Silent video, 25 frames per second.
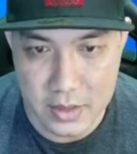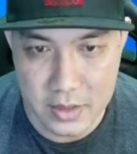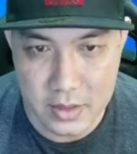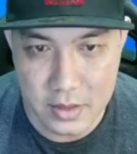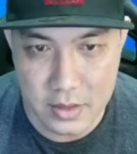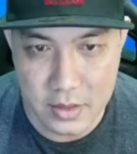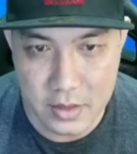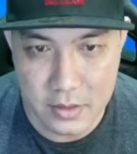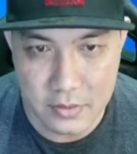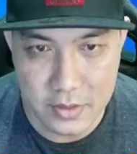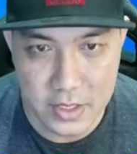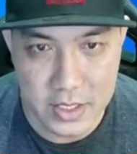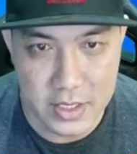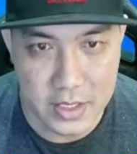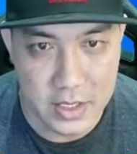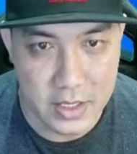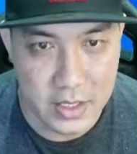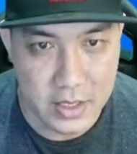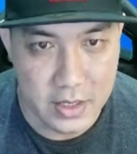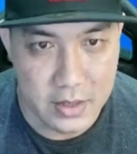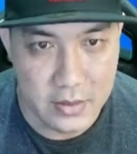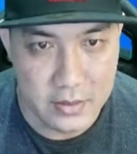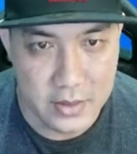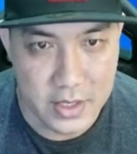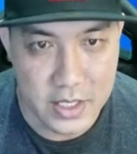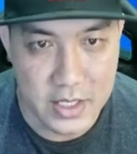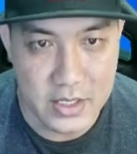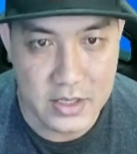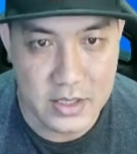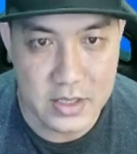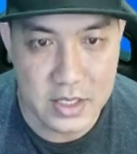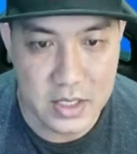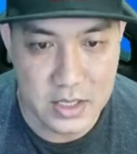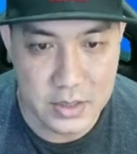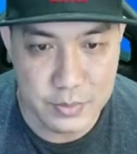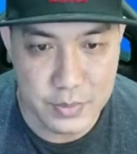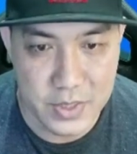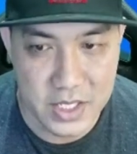Alright, that's the
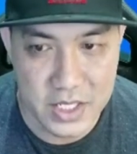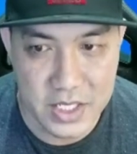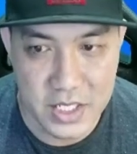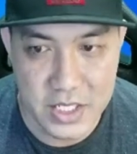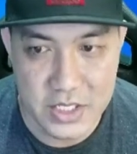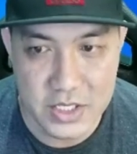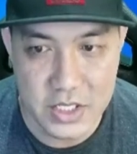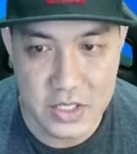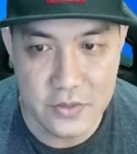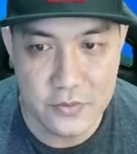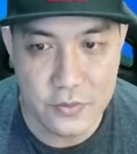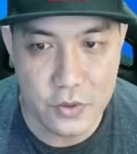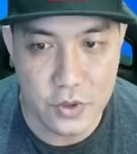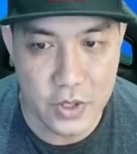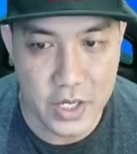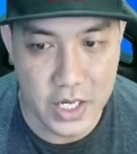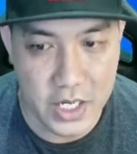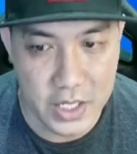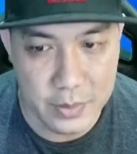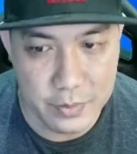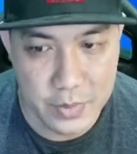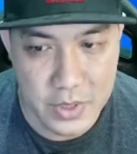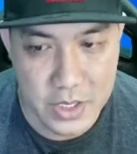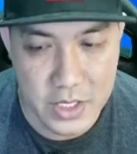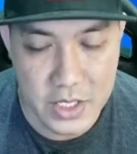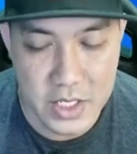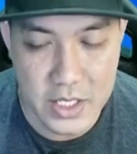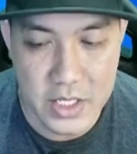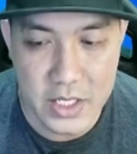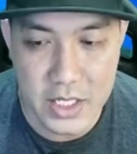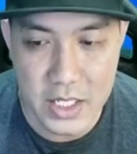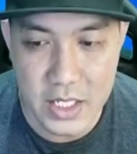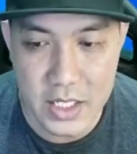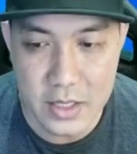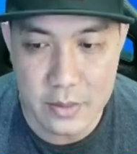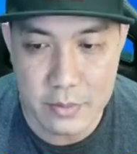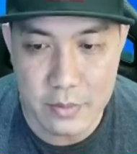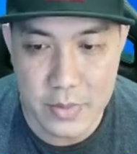explanation for handpicking
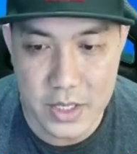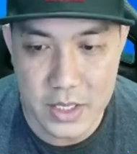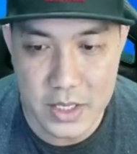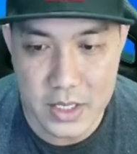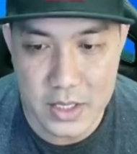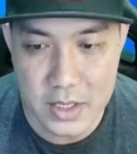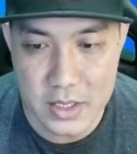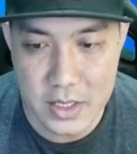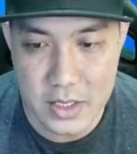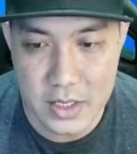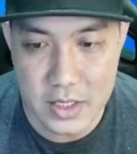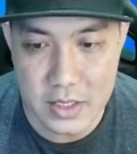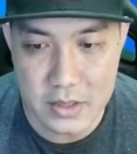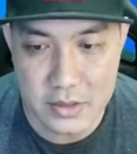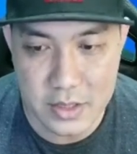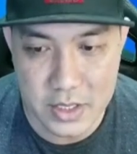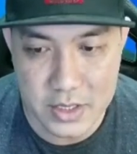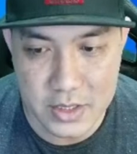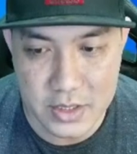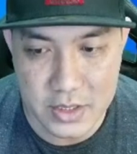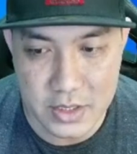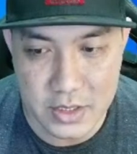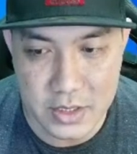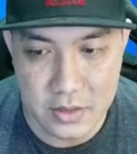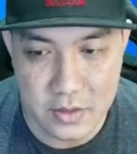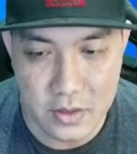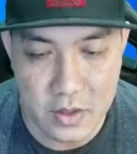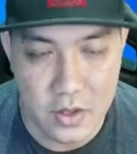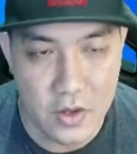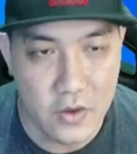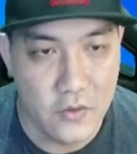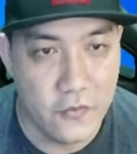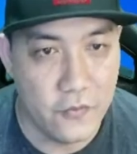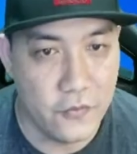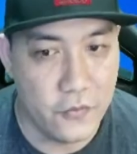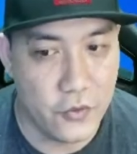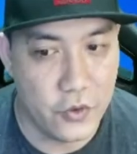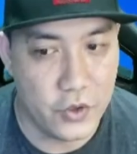and magnetic attraction.
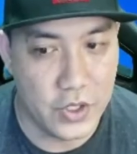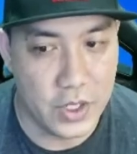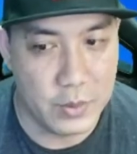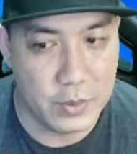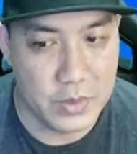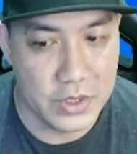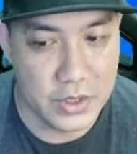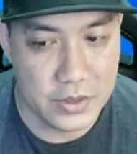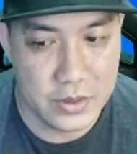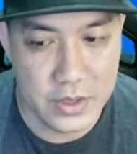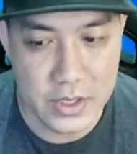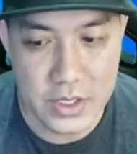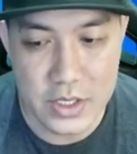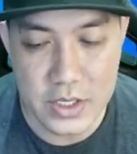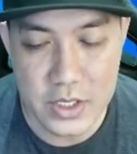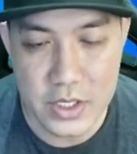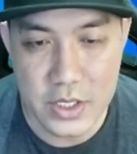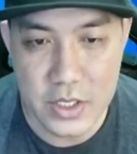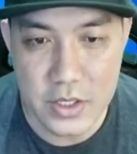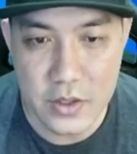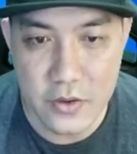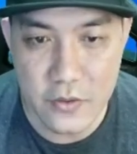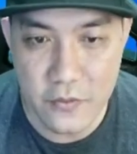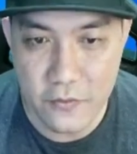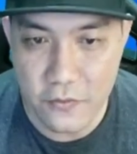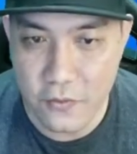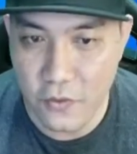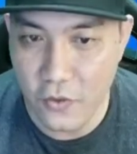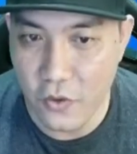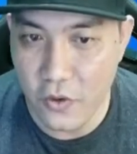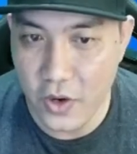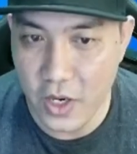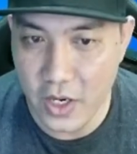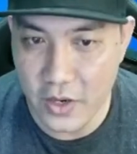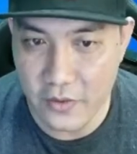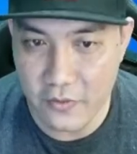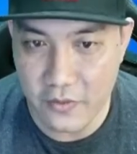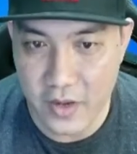For number 3,
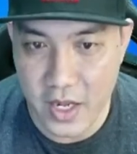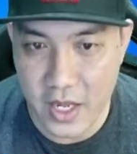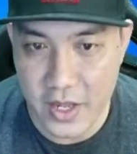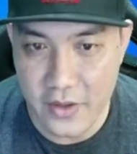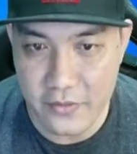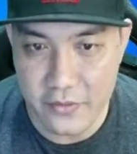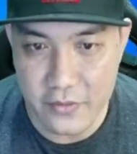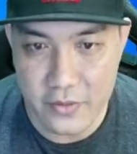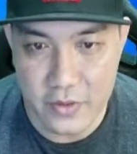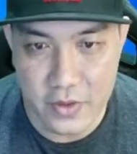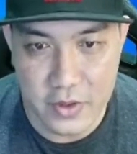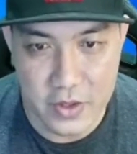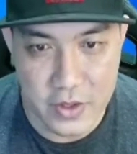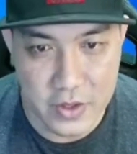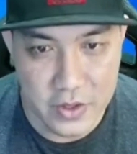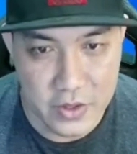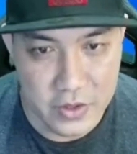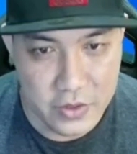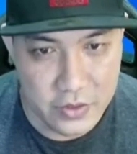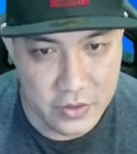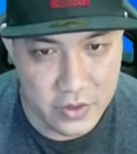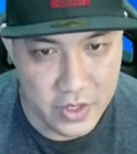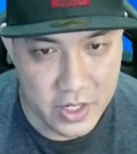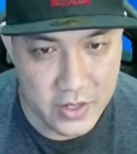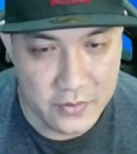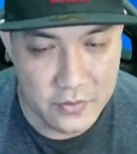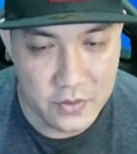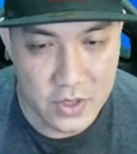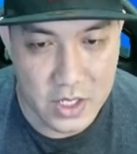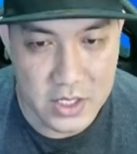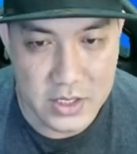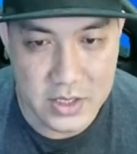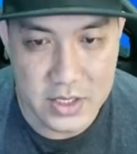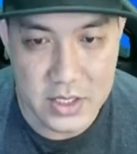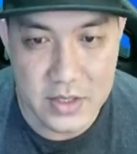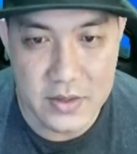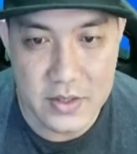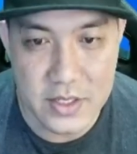4 and 5, you have to
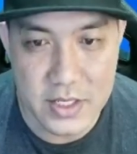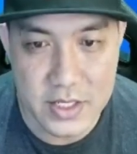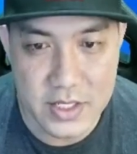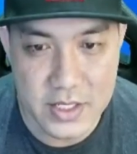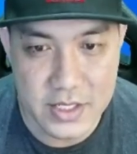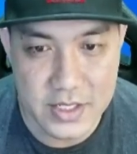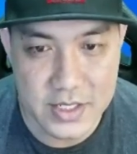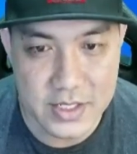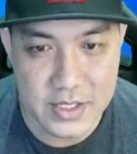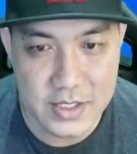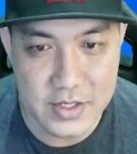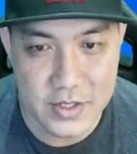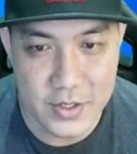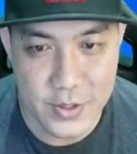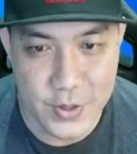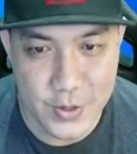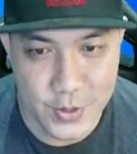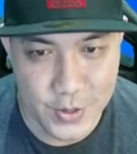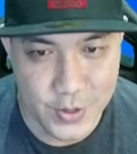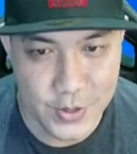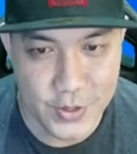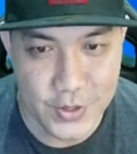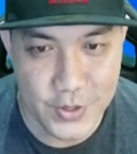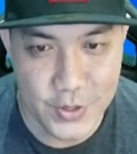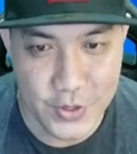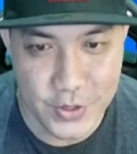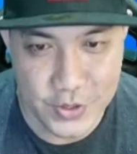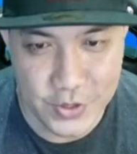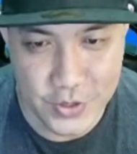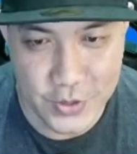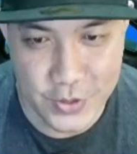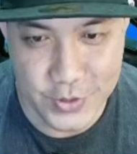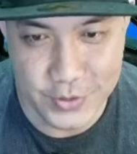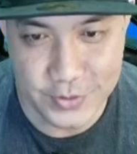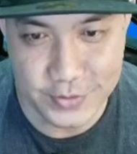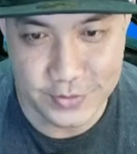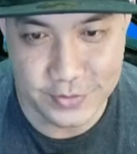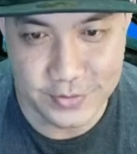answer this on your
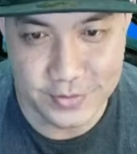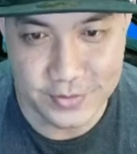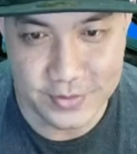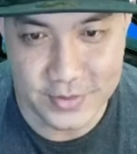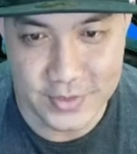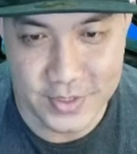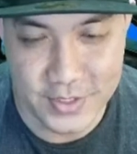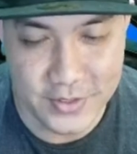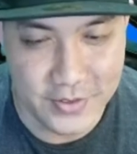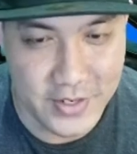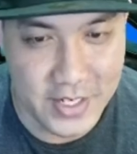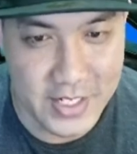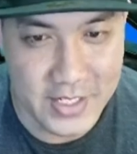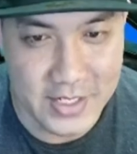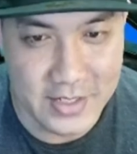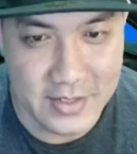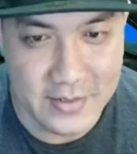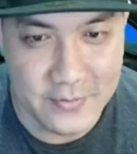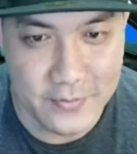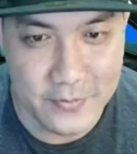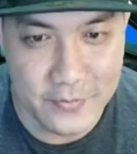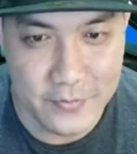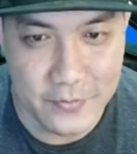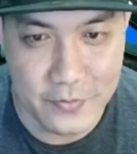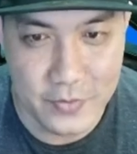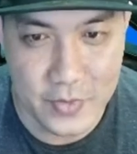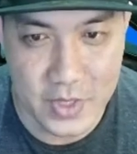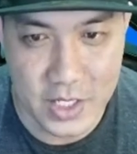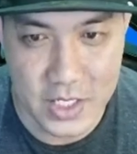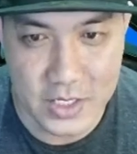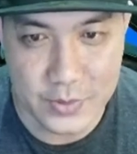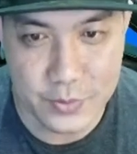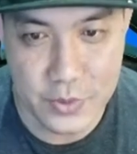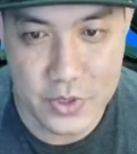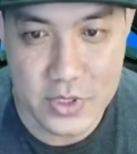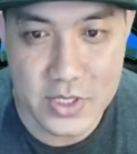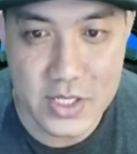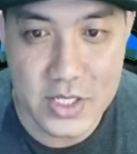own. Alright, let's
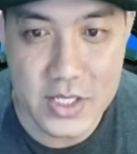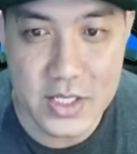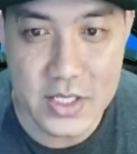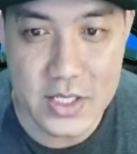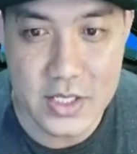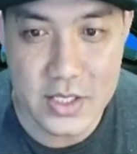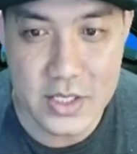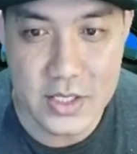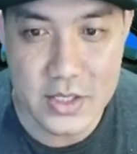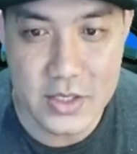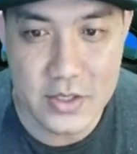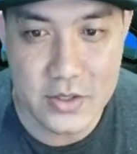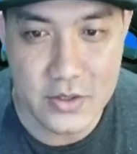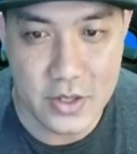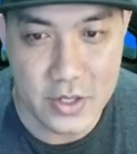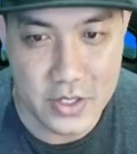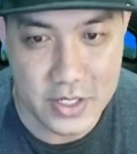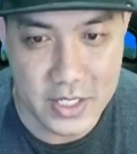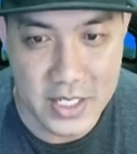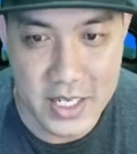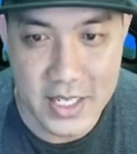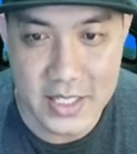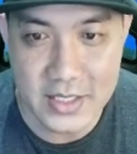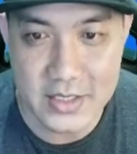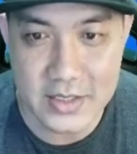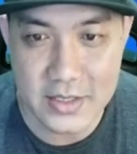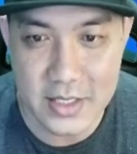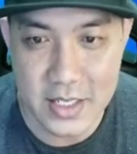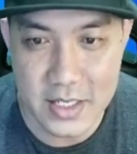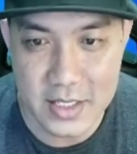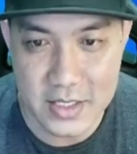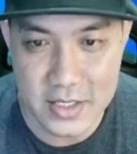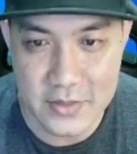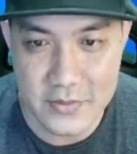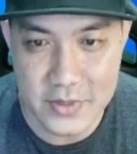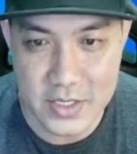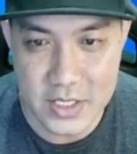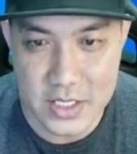proceed to our next
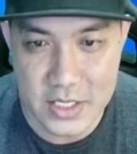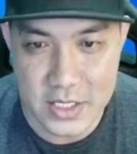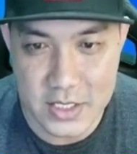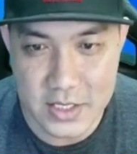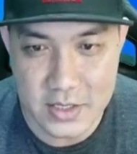activity.